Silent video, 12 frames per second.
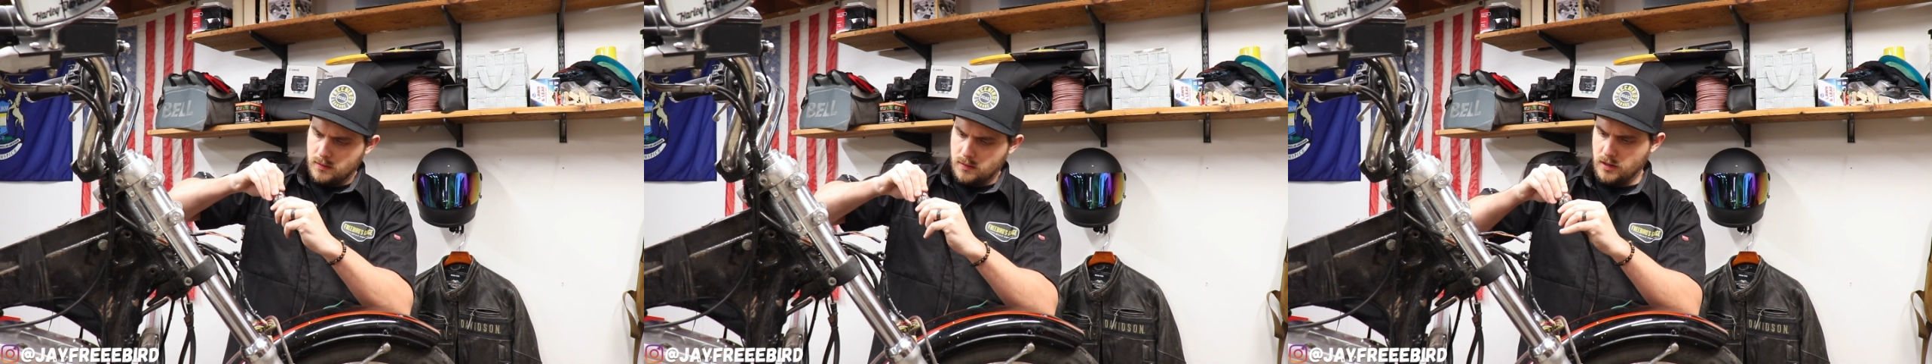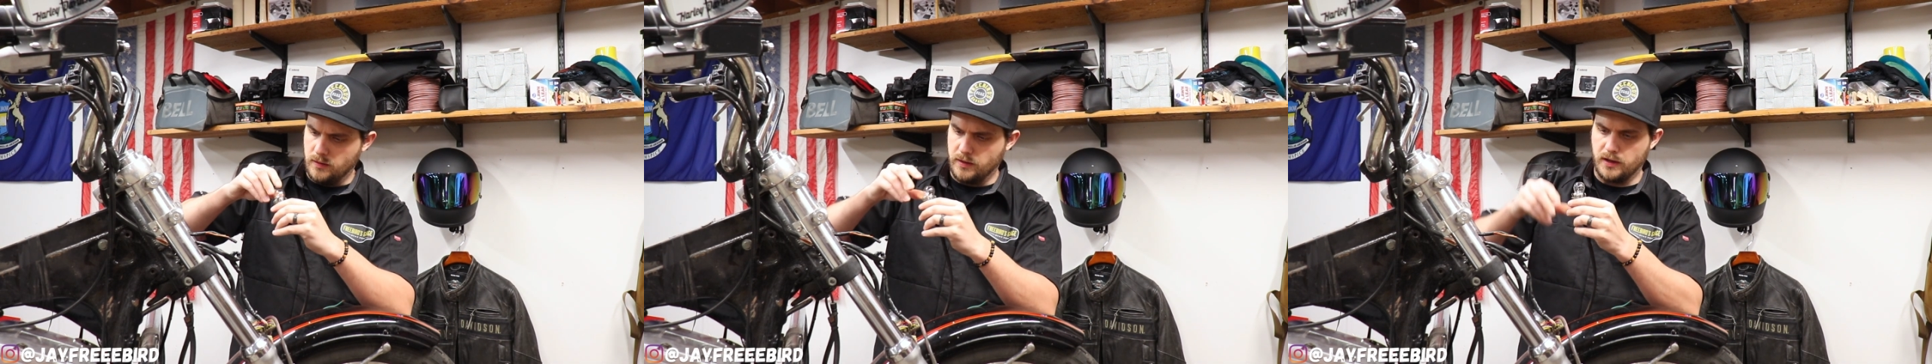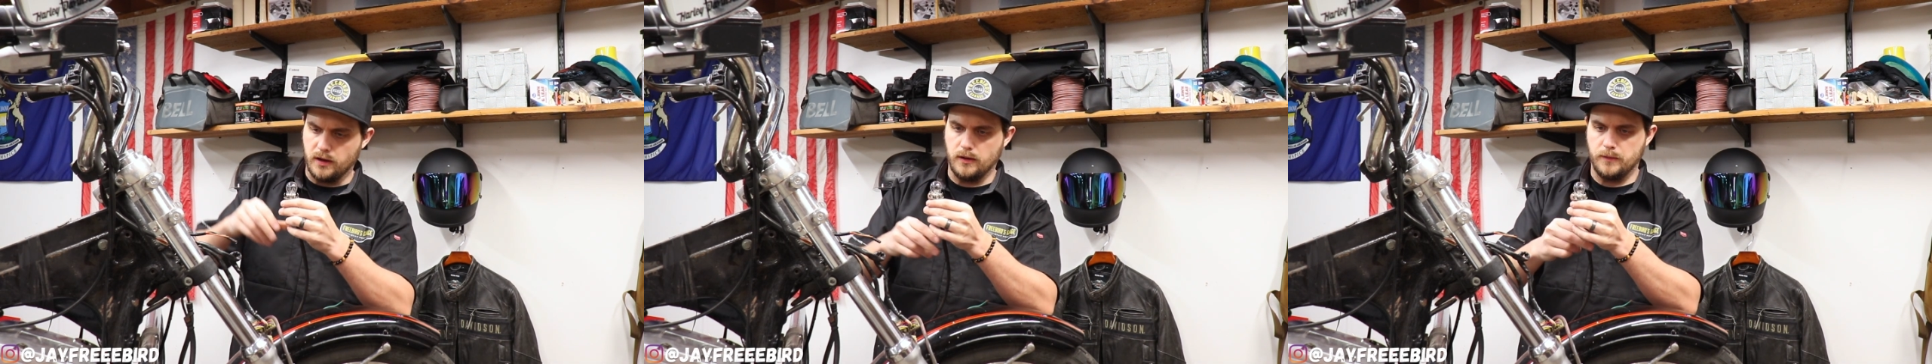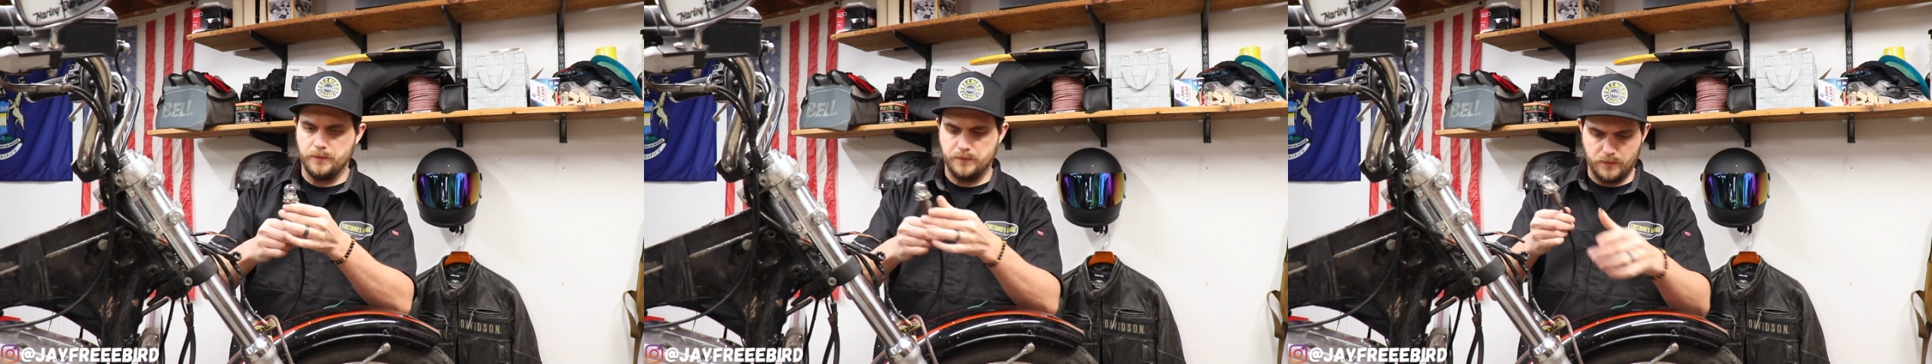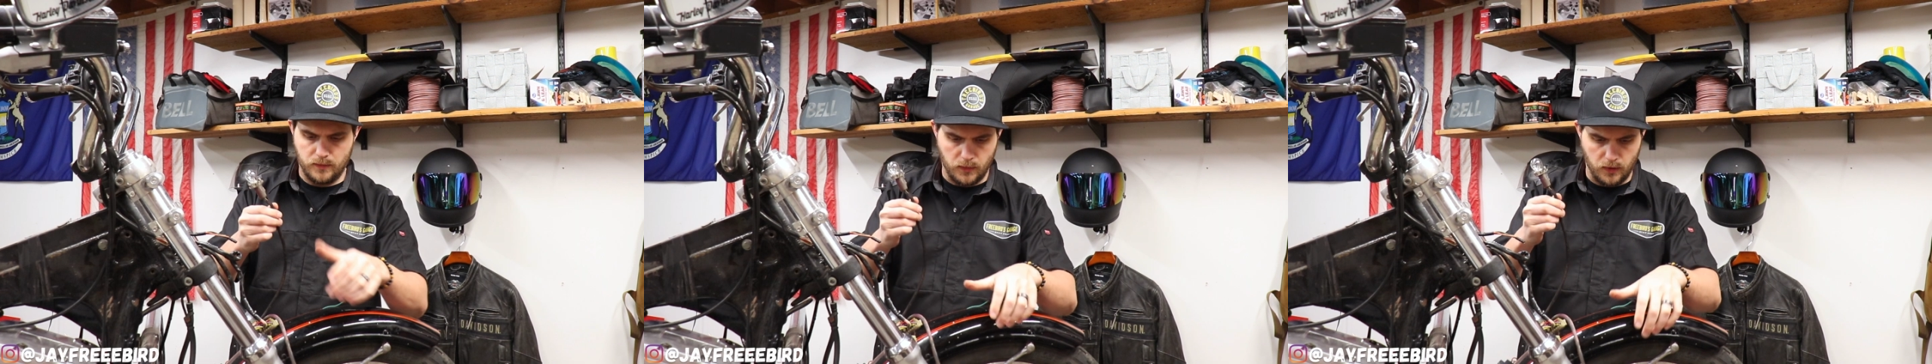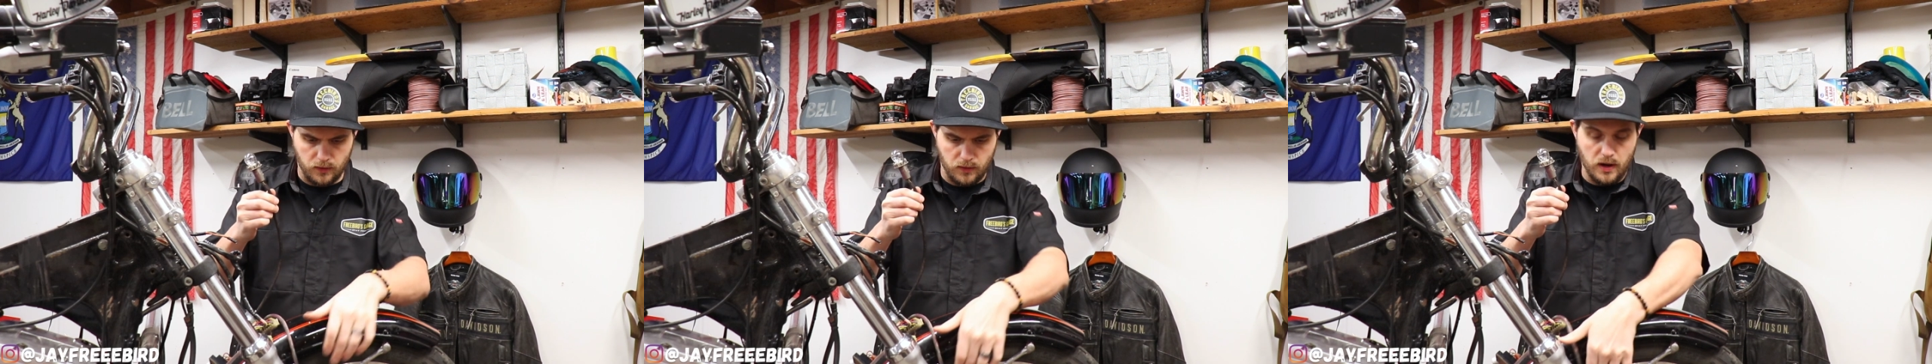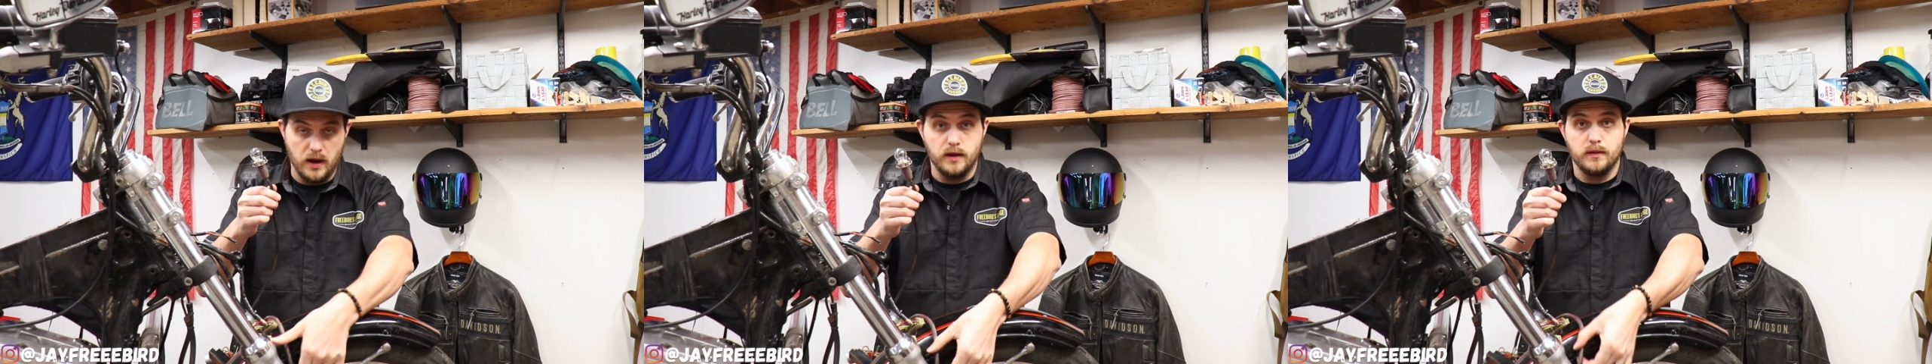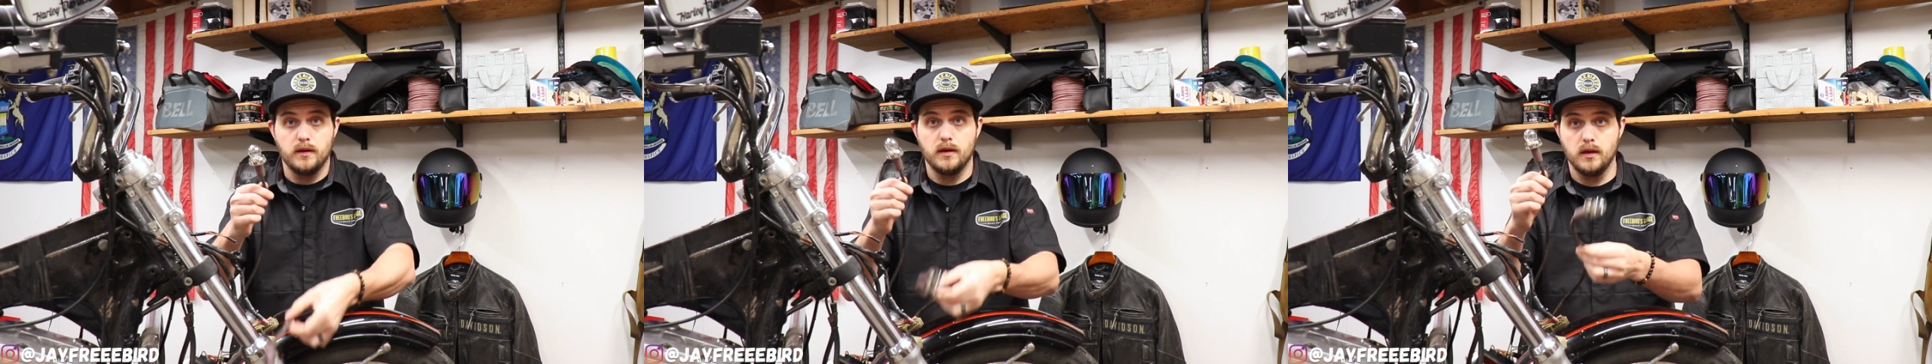There we go. All
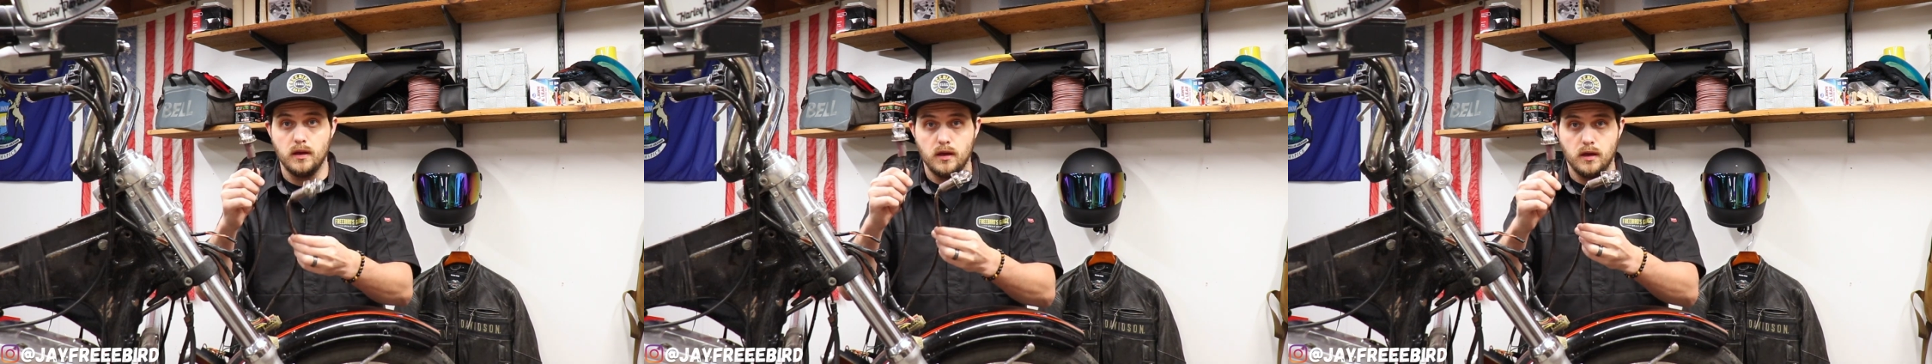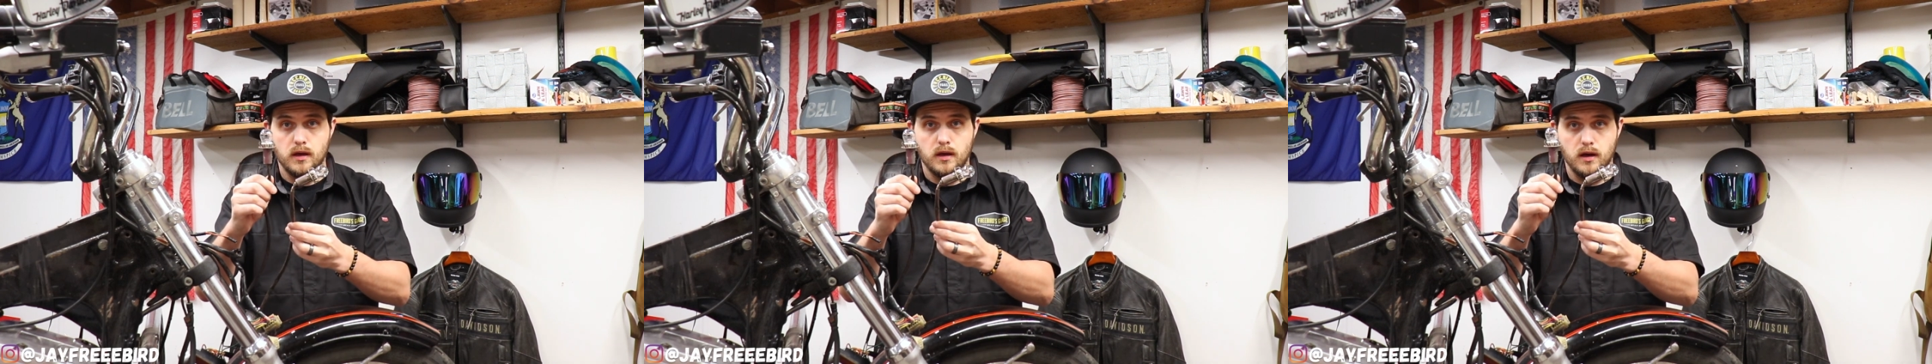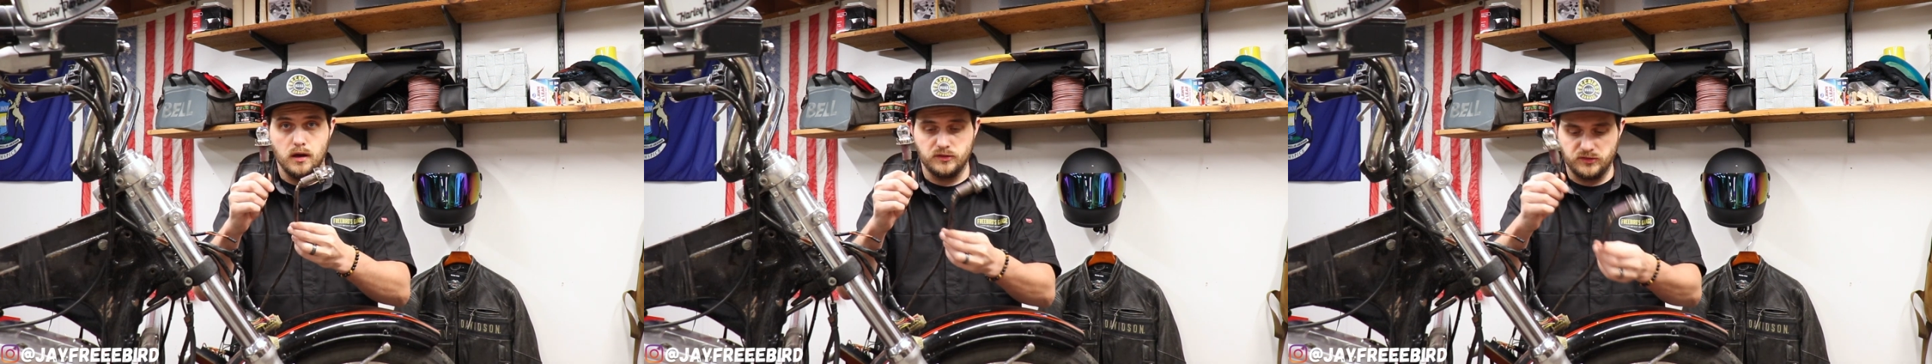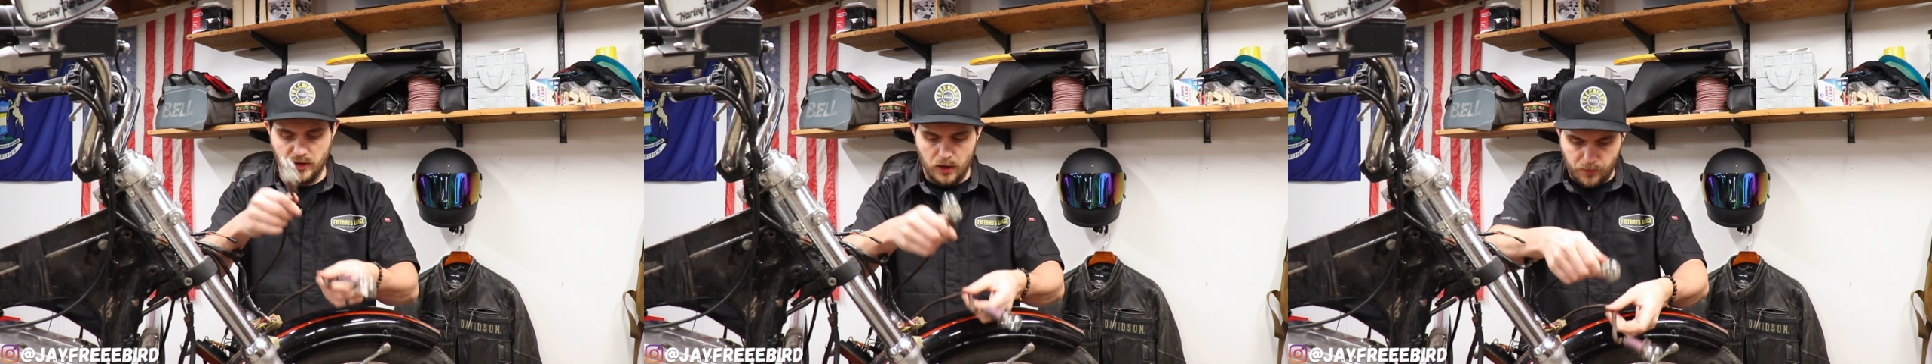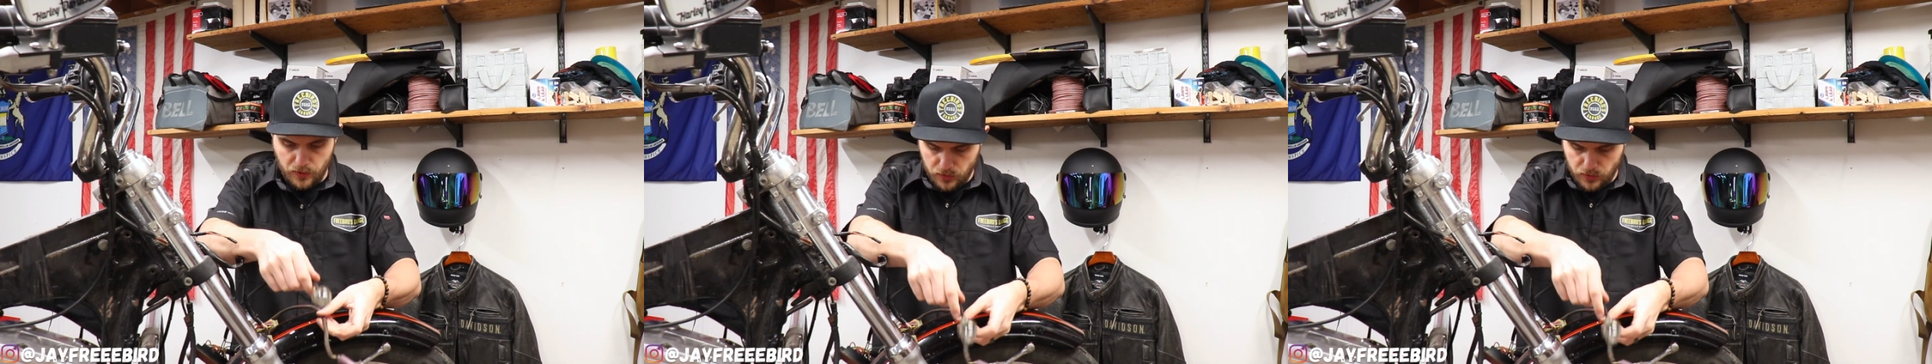right, I'll set up our